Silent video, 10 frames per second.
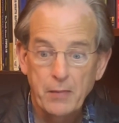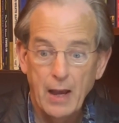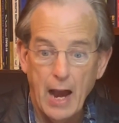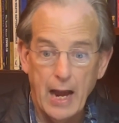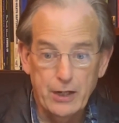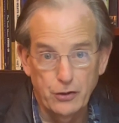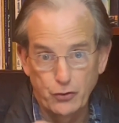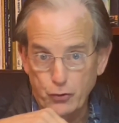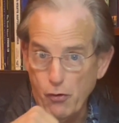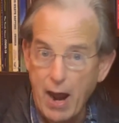I could
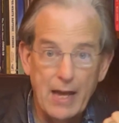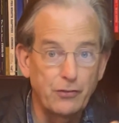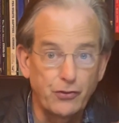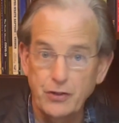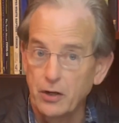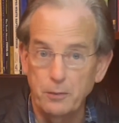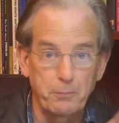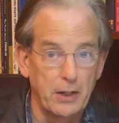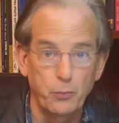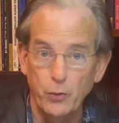try and steer it,
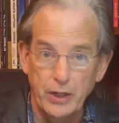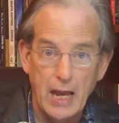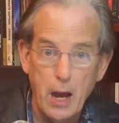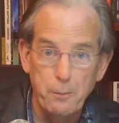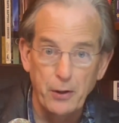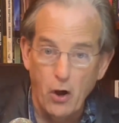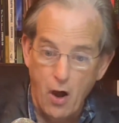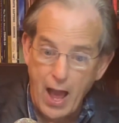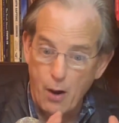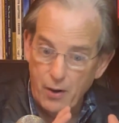but it wouldn't help at all.
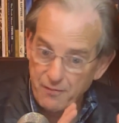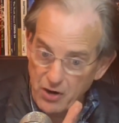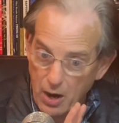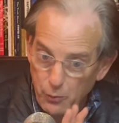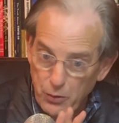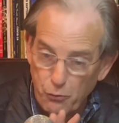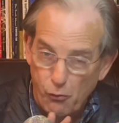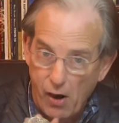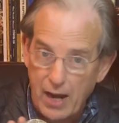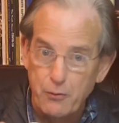However, I went
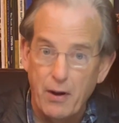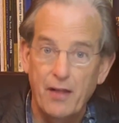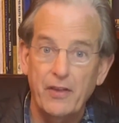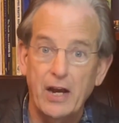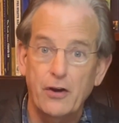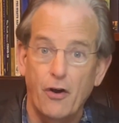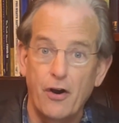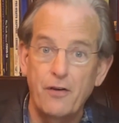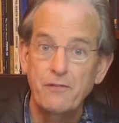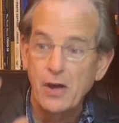right around that
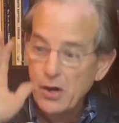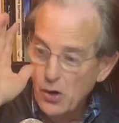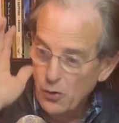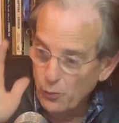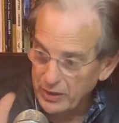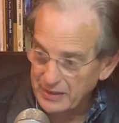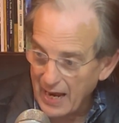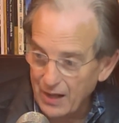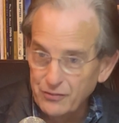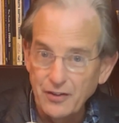curve went
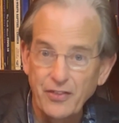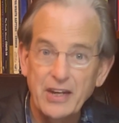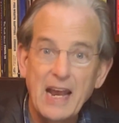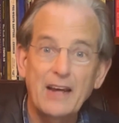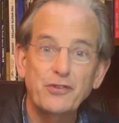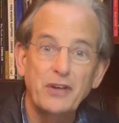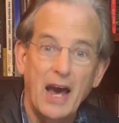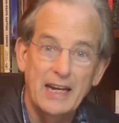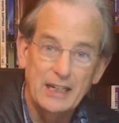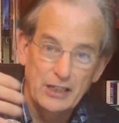down to the next
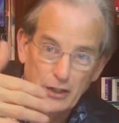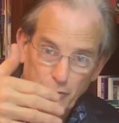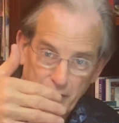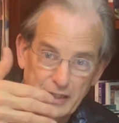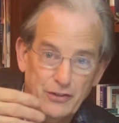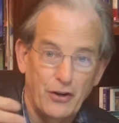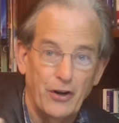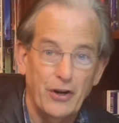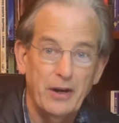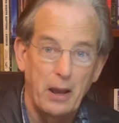90 degree
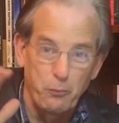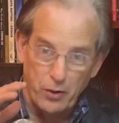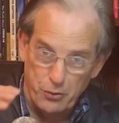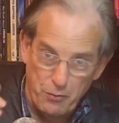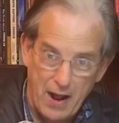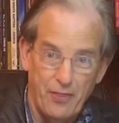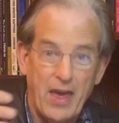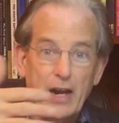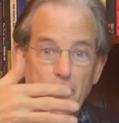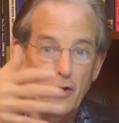turn and went around
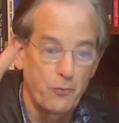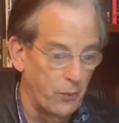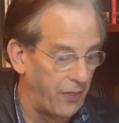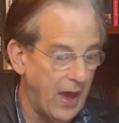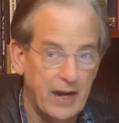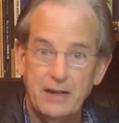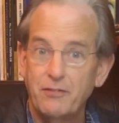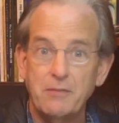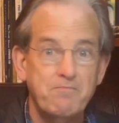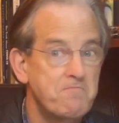that curve without
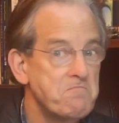even